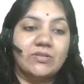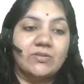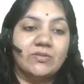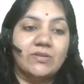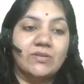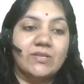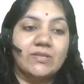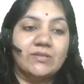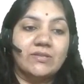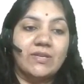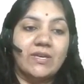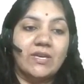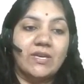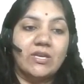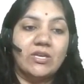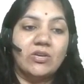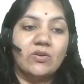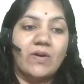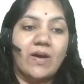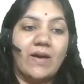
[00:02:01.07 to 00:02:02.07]
So this
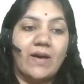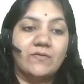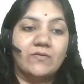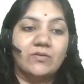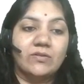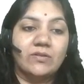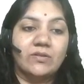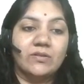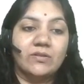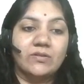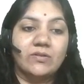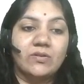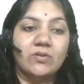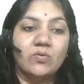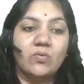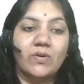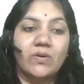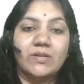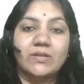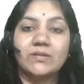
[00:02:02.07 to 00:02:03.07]
thing you have to learn.
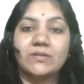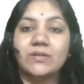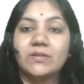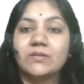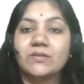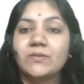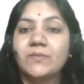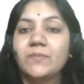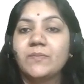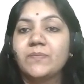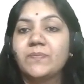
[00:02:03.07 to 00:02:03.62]
What is this?